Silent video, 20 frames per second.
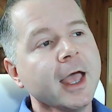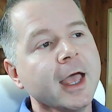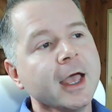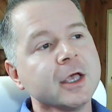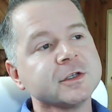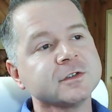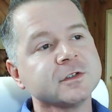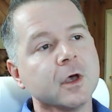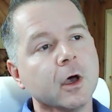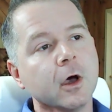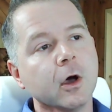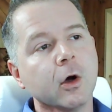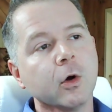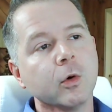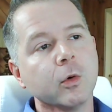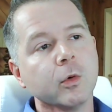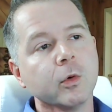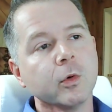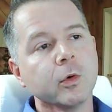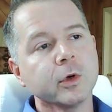
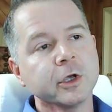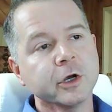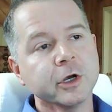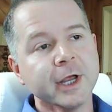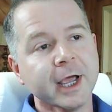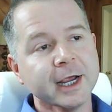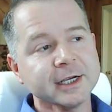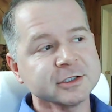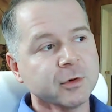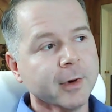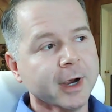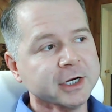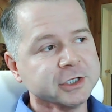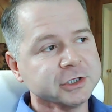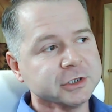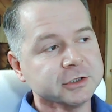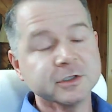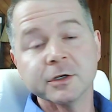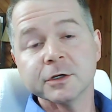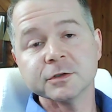So your next
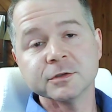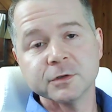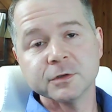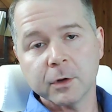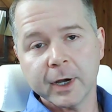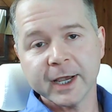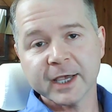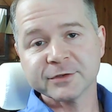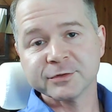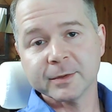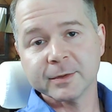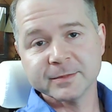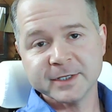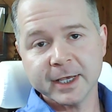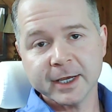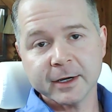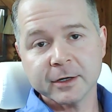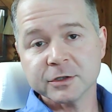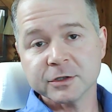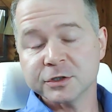question, so I guess what I'm
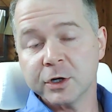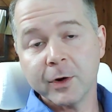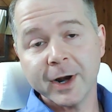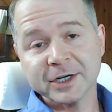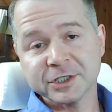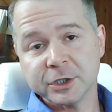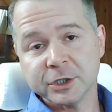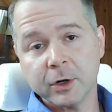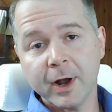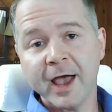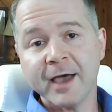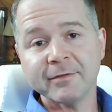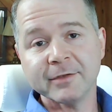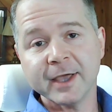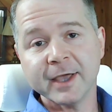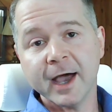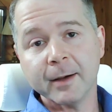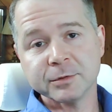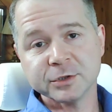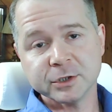saying here is you don't have
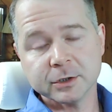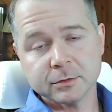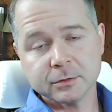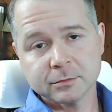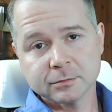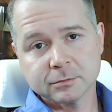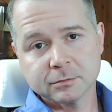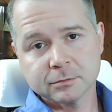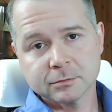the option,